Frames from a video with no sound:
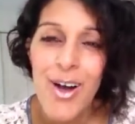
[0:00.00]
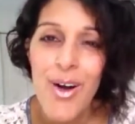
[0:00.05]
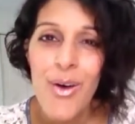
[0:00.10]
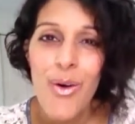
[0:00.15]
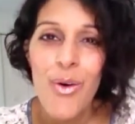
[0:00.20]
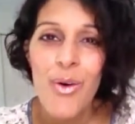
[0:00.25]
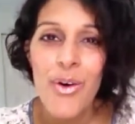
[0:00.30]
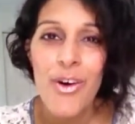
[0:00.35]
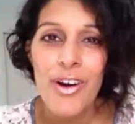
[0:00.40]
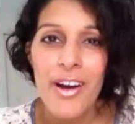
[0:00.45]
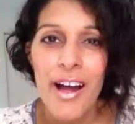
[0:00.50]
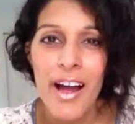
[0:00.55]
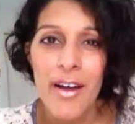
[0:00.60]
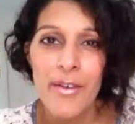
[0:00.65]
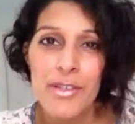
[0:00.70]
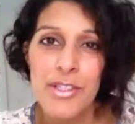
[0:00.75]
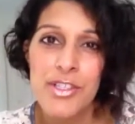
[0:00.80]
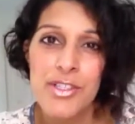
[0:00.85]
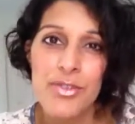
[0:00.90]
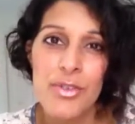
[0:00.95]
Or I
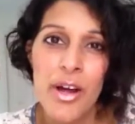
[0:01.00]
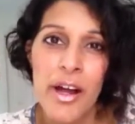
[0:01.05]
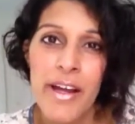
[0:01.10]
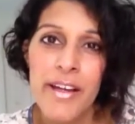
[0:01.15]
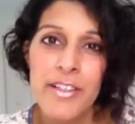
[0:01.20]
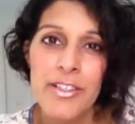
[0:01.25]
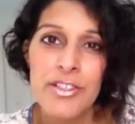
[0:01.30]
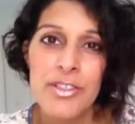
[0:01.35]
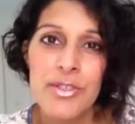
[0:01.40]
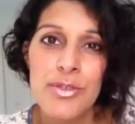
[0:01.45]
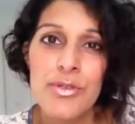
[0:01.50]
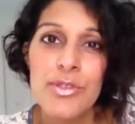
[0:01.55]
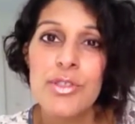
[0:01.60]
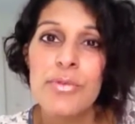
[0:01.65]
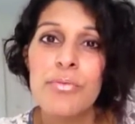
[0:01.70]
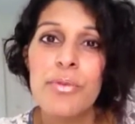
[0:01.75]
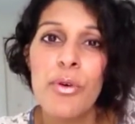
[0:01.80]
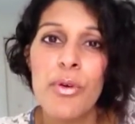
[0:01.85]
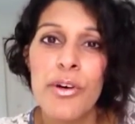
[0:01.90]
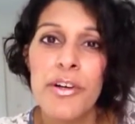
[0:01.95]
was trying to
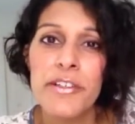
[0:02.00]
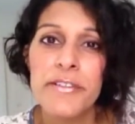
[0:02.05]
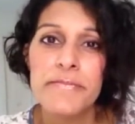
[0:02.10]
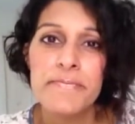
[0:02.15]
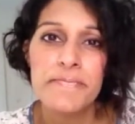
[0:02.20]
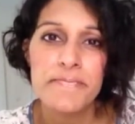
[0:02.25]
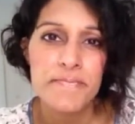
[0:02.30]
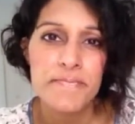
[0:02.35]
support